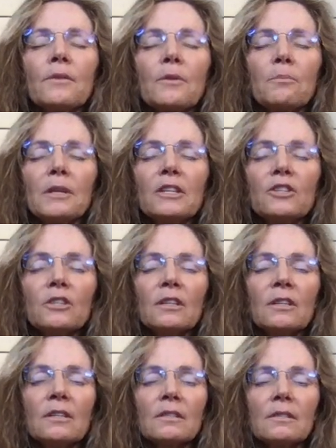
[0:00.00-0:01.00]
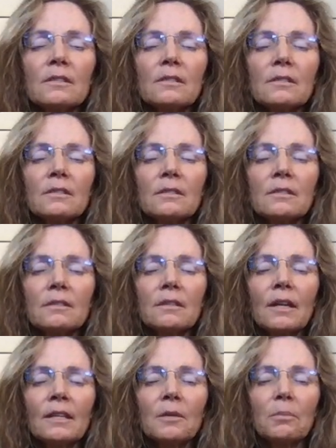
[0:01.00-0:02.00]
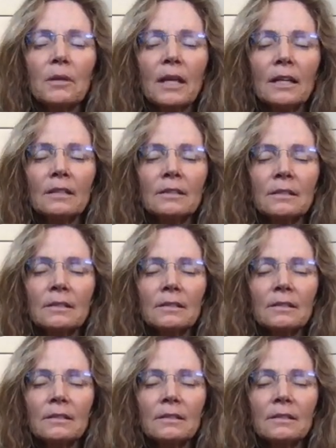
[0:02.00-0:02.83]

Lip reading: the beaches and the plains.